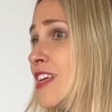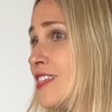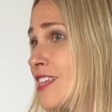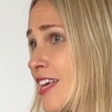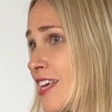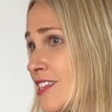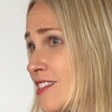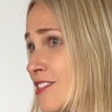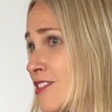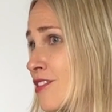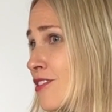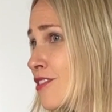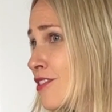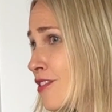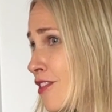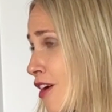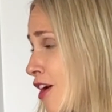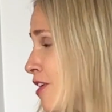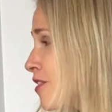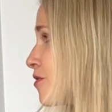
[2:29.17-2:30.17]
takes a
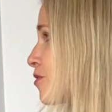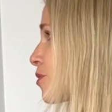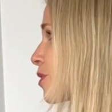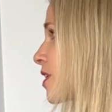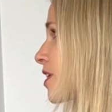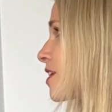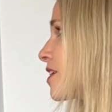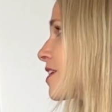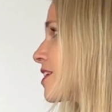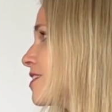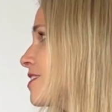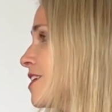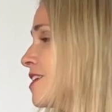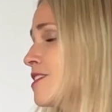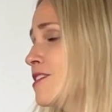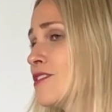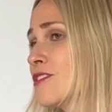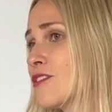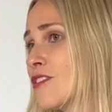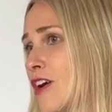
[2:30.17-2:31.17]
lot of work, it
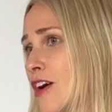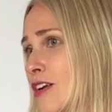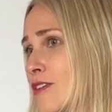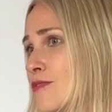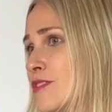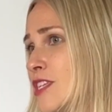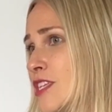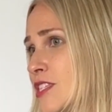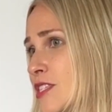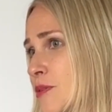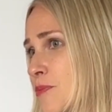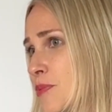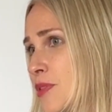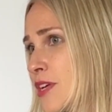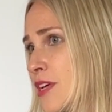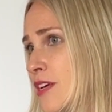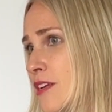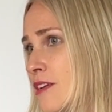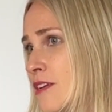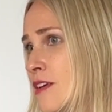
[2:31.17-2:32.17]
takes a lot of
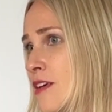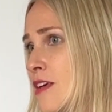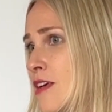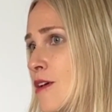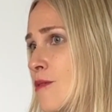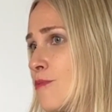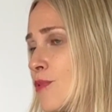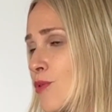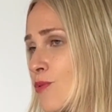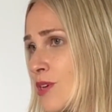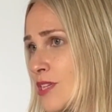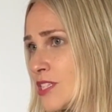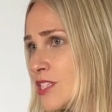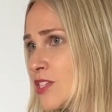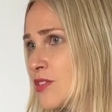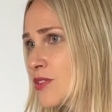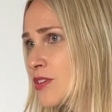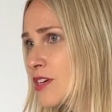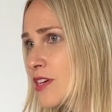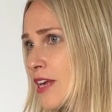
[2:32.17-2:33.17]
discipline, but once
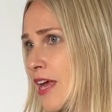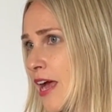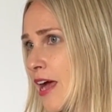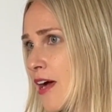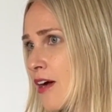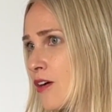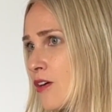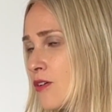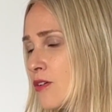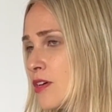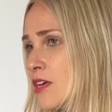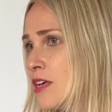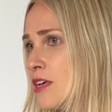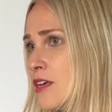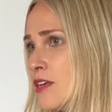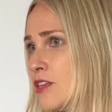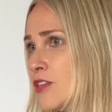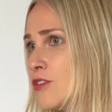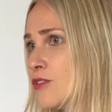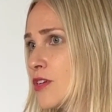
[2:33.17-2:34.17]
you learn how,
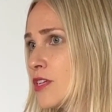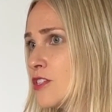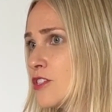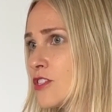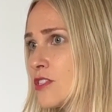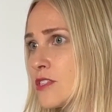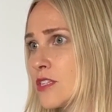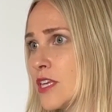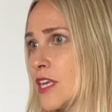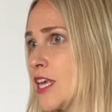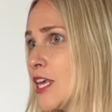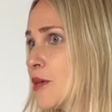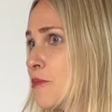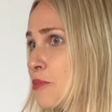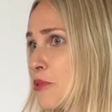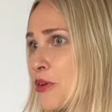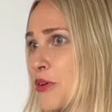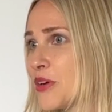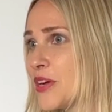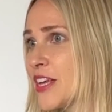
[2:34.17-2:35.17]
you can just keep
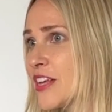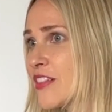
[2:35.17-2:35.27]
learning